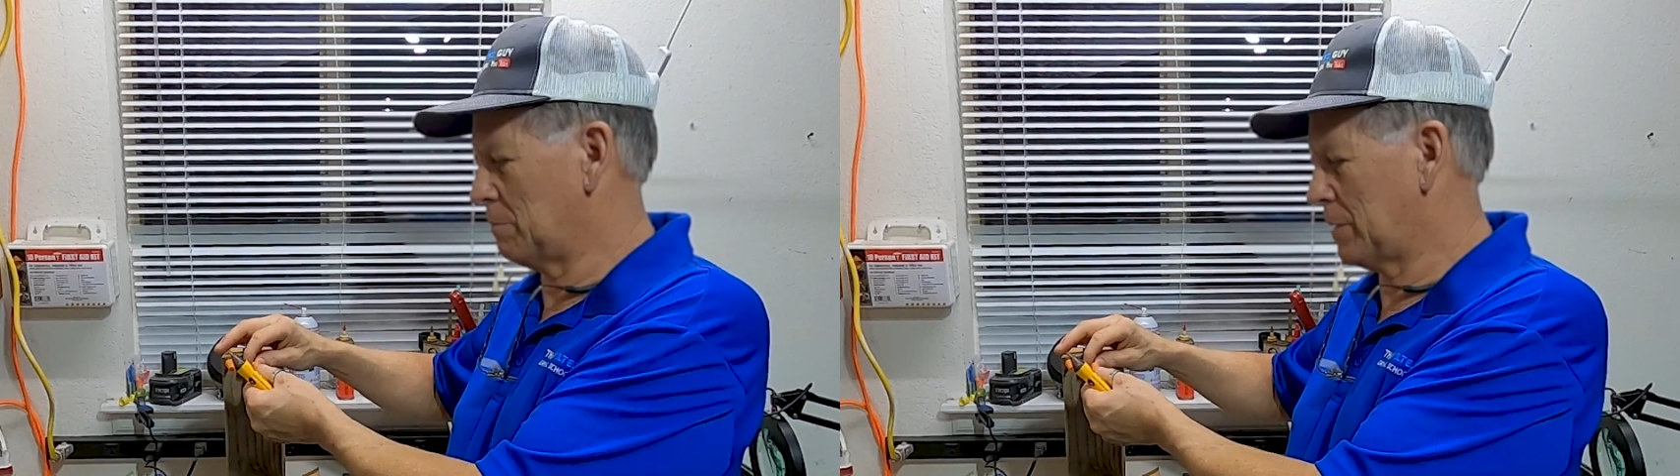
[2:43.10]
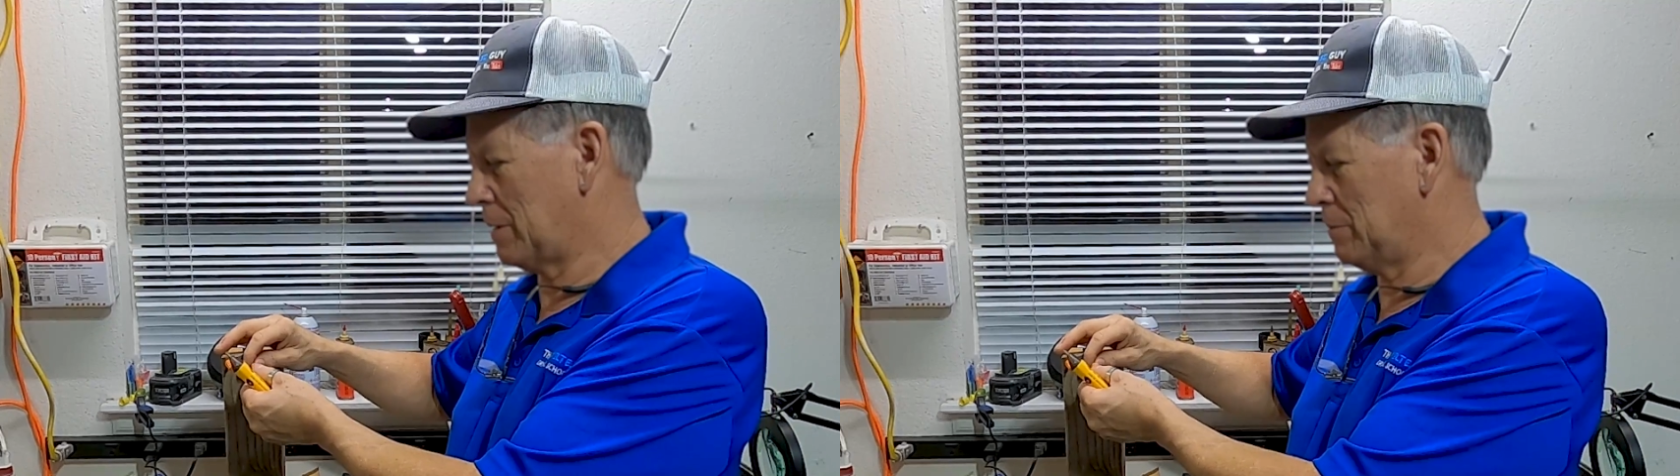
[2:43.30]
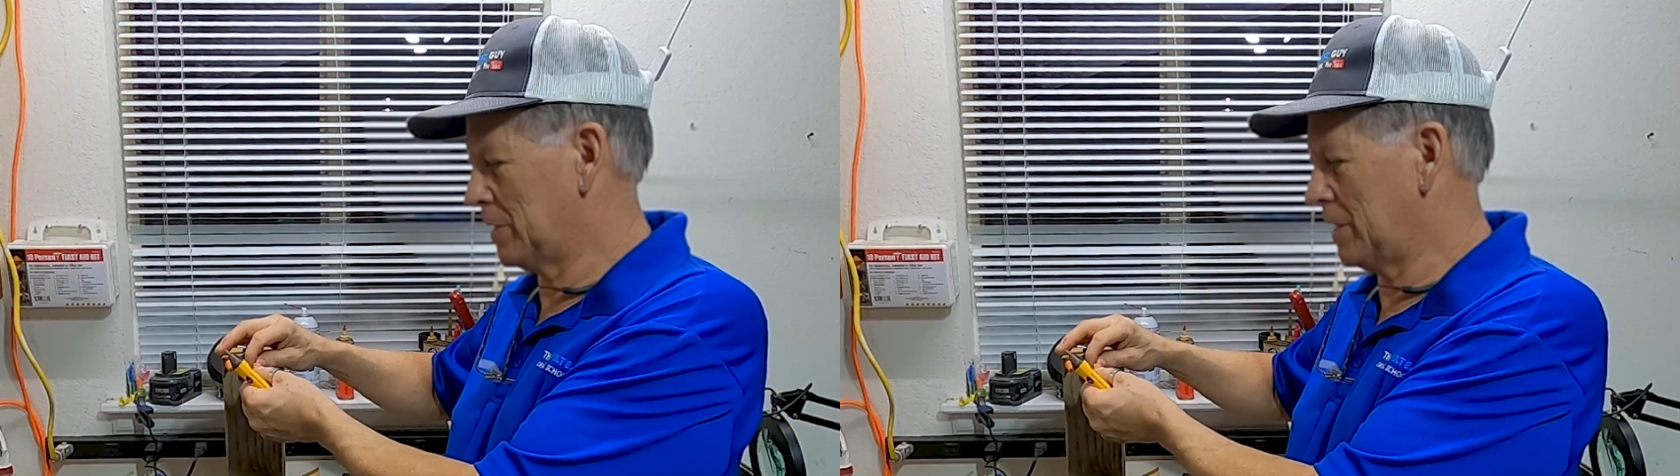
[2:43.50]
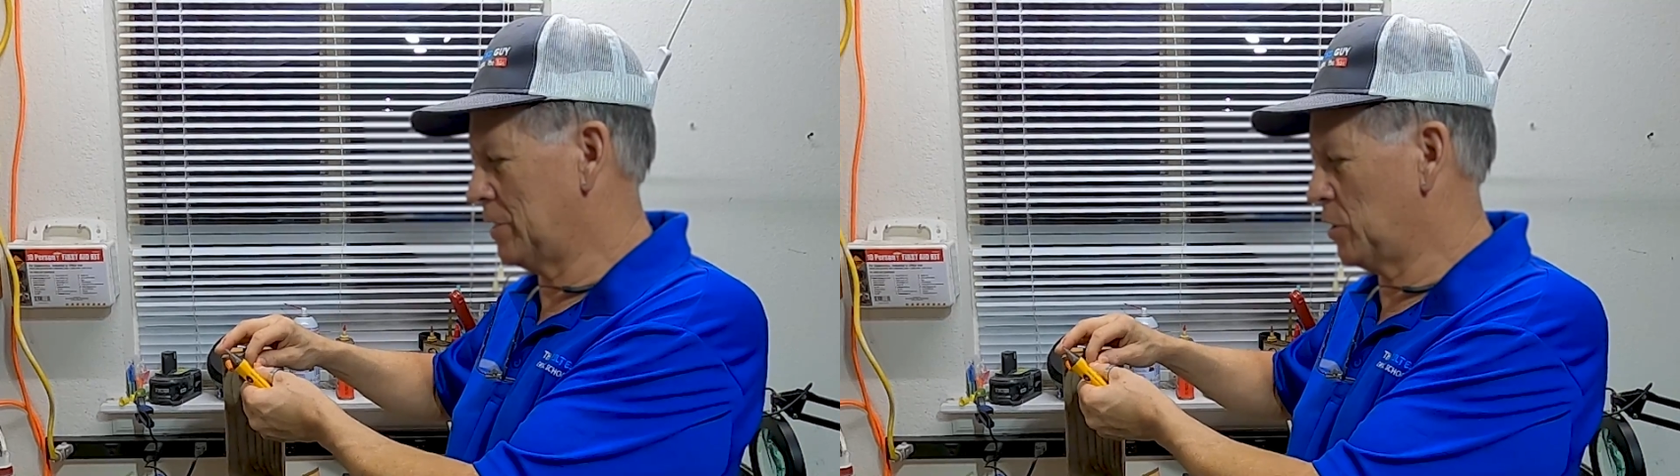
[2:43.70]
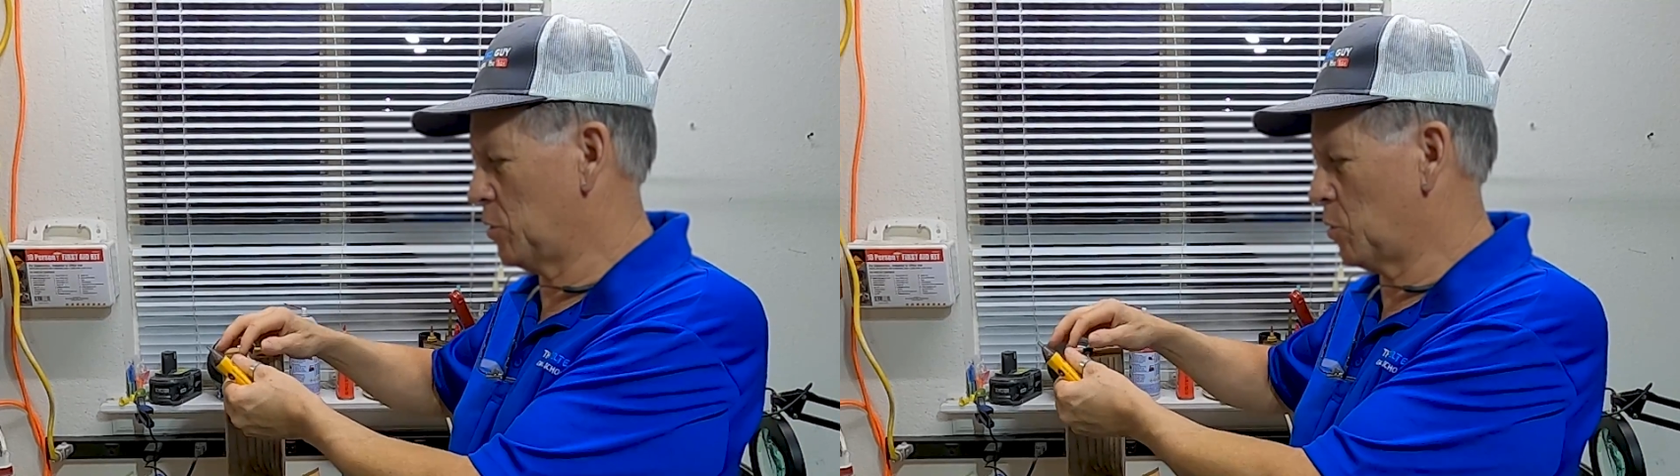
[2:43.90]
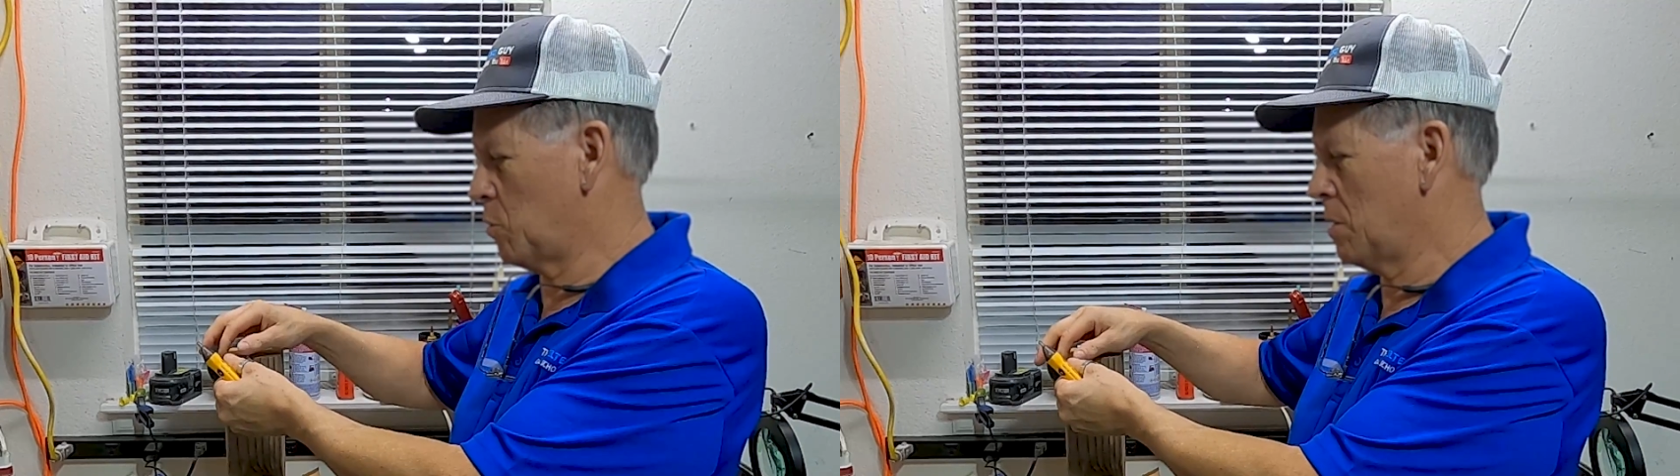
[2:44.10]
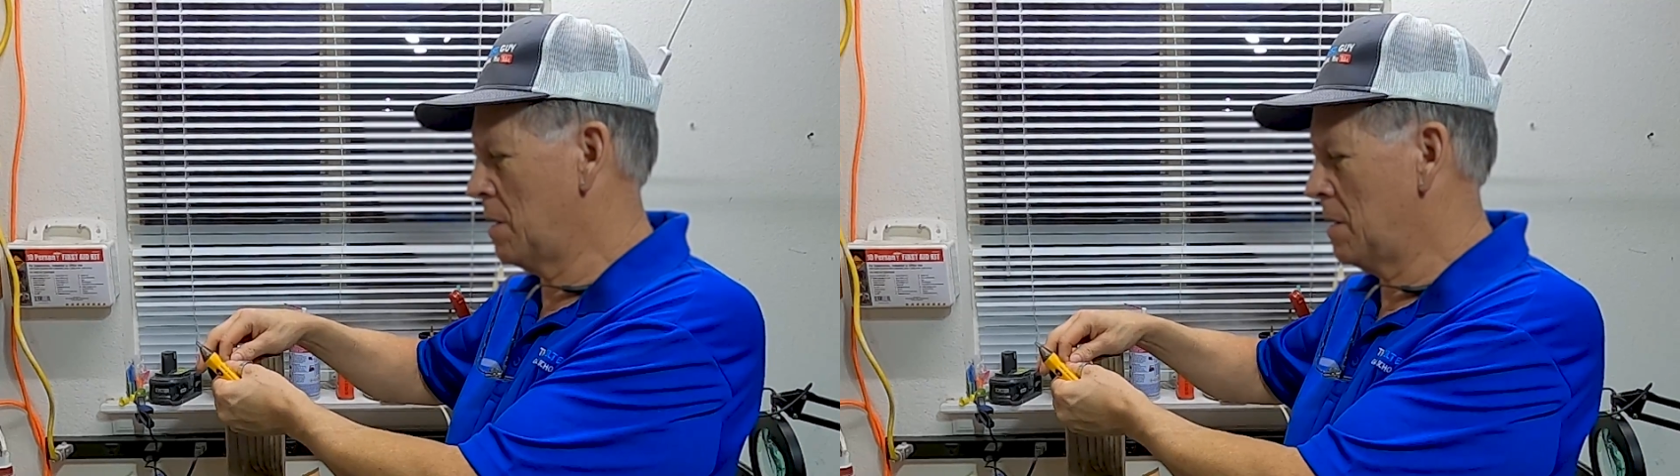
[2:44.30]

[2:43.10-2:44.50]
sometimes they do,